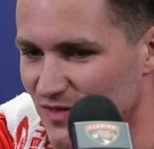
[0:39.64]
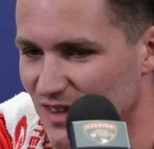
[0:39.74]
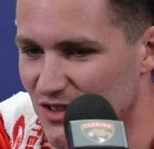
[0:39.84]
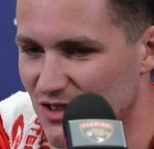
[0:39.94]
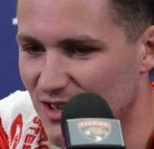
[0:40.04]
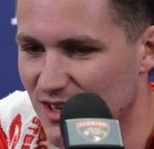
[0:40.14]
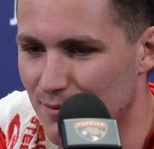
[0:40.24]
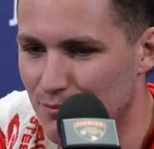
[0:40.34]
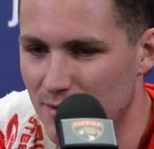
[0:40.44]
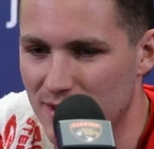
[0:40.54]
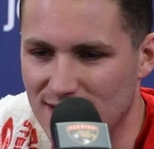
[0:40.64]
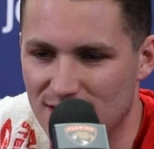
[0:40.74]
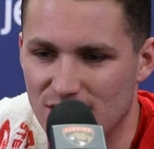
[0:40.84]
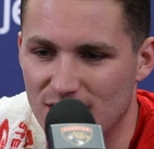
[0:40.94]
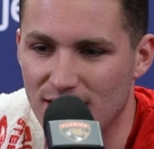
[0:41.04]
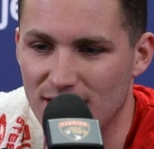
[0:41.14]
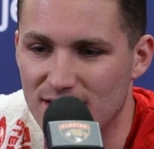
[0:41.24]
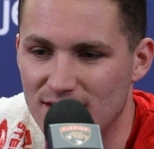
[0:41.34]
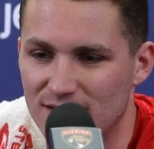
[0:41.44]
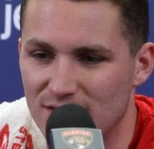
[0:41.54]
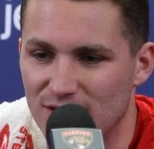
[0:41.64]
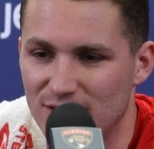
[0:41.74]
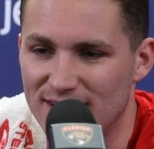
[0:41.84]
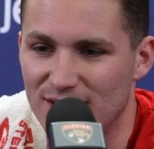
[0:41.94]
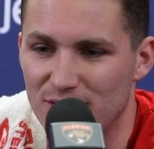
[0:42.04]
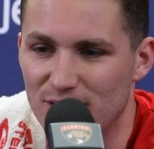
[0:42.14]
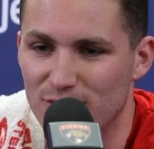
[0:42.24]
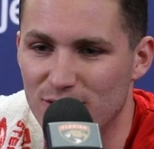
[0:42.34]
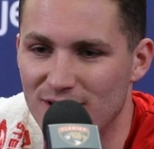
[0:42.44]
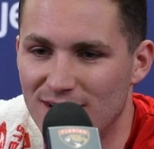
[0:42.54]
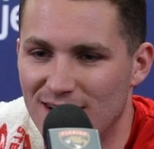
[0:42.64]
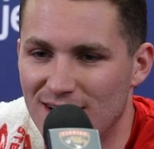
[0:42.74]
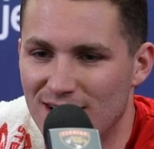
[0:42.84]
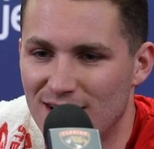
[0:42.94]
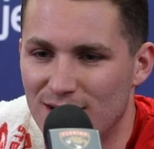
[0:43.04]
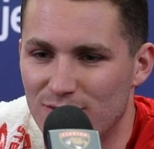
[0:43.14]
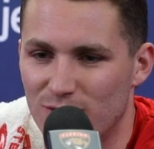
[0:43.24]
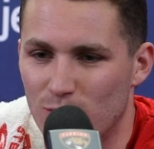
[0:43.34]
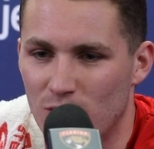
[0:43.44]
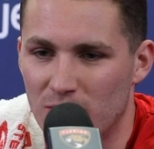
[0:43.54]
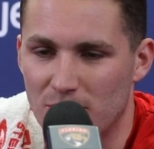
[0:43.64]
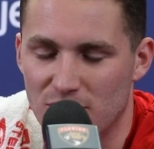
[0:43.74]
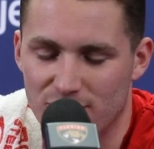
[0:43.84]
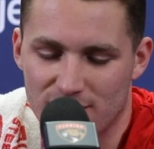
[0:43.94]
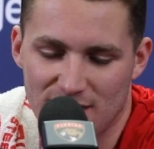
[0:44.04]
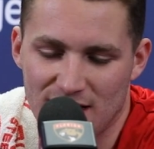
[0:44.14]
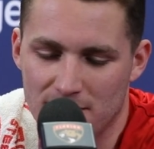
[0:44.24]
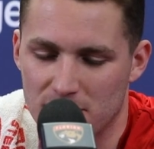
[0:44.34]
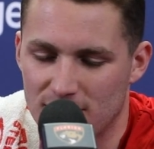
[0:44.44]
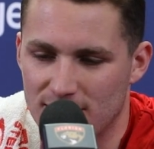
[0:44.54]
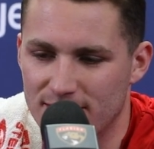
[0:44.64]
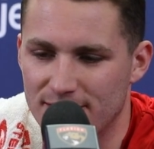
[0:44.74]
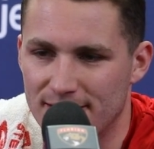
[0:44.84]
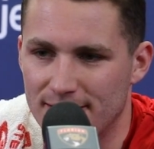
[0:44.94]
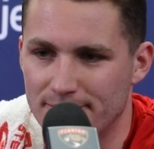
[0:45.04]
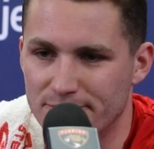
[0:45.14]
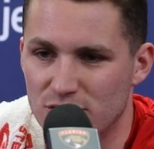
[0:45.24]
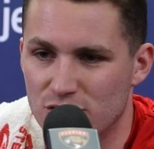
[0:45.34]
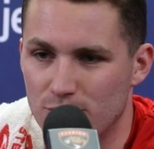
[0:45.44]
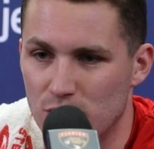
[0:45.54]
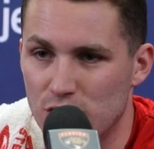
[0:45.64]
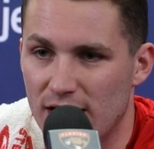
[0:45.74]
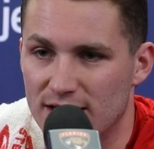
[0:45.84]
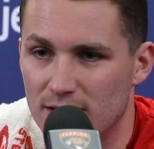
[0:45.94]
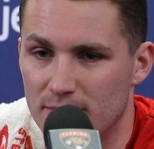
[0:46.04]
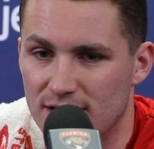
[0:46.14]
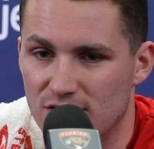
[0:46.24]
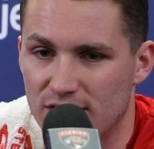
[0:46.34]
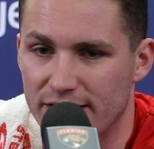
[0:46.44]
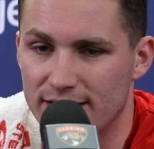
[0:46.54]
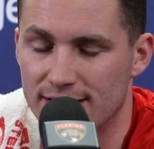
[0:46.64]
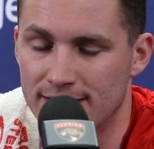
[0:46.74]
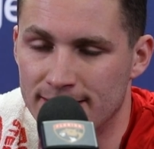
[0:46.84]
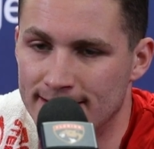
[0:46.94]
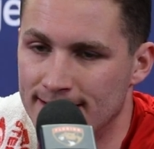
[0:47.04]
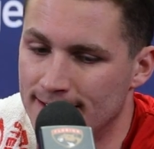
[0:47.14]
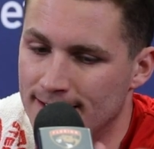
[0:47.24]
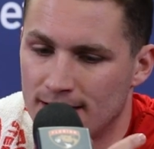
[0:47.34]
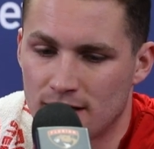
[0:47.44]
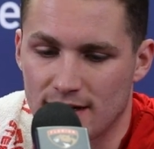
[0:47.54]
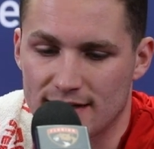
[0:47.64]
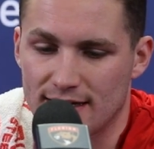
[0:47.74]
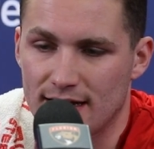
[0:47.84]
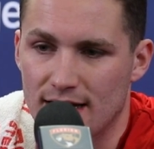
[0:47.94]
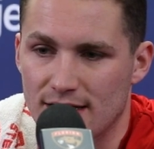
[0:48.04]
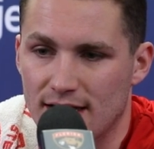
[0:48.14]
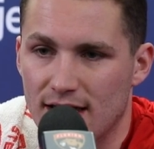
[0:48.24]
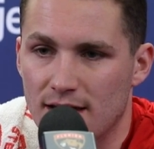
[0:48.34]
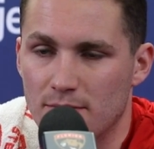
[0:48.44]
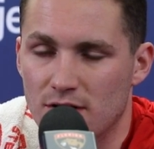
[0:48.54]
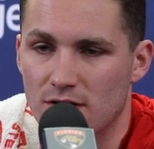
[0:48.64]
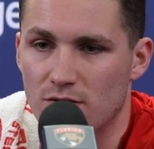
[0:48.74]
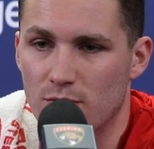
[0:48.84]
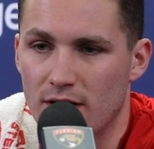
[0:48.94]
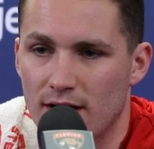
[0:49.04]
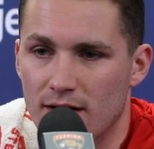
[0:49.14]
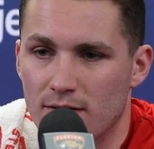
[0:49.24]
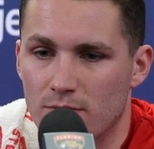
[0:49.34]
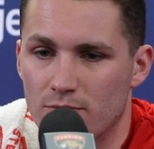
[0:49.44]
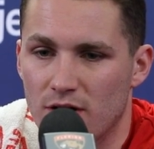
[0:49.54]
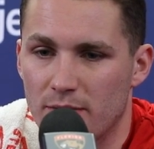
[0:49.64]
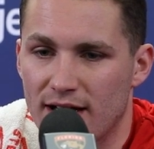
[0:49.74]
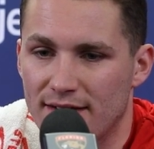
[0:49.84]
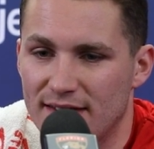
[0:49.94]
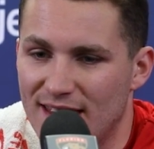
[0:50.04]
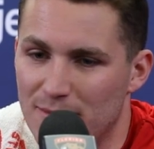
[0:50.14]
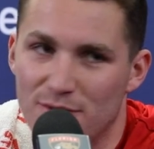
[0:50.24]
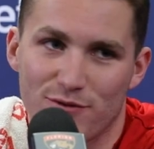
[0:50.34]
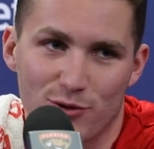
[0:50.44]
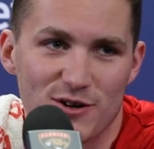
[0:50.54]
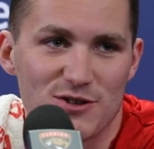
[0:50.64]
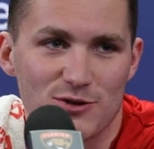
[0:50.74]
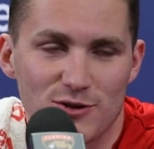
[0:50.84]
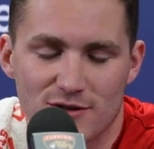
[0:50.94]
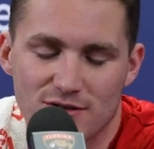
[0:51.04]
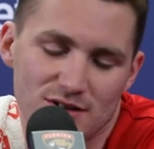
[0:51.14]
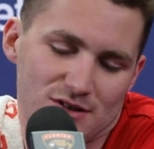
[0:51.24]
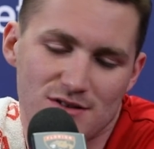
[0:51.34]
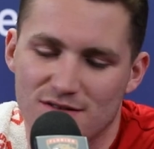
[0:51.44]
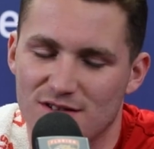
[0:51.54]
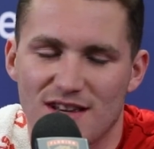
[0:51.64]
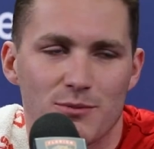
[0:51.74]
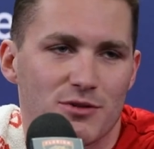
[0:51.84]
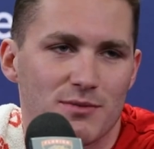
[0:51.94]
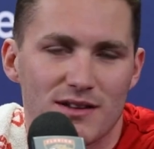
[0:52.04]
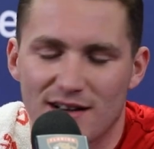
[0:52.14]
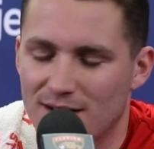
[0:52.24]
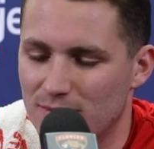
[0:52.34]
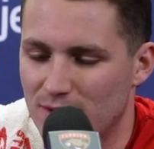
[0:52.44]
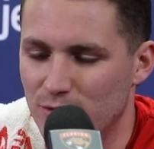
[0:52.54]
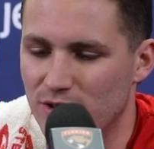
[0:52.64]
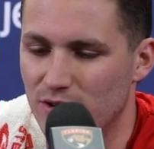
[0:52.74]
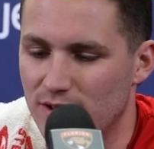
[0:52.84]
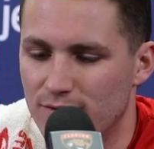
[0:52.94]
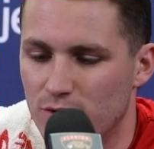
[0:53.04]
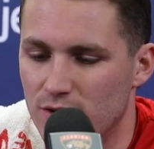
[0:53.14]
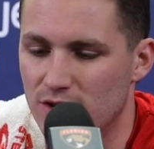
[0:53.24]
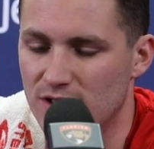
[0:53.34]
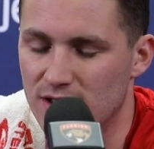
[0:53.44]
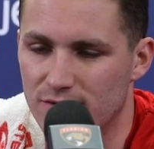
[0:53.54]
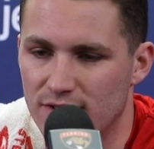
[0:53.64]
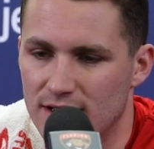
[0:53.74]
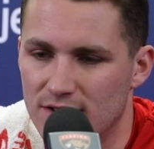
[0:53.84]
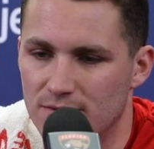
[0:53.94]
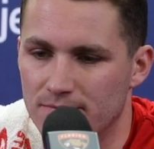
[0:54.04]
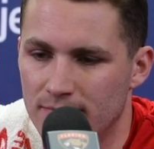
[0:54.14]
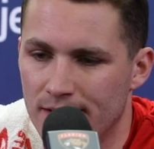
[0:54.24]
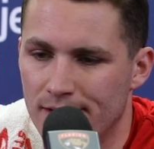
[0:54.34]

it's probably not going to sink in until I get out there for warm-ups or for the game, but just super jacked up and excited. And like the guys that came this way probably had the game in Florida circle. It's same with me. Like I'm really looking forward to seeing the fans and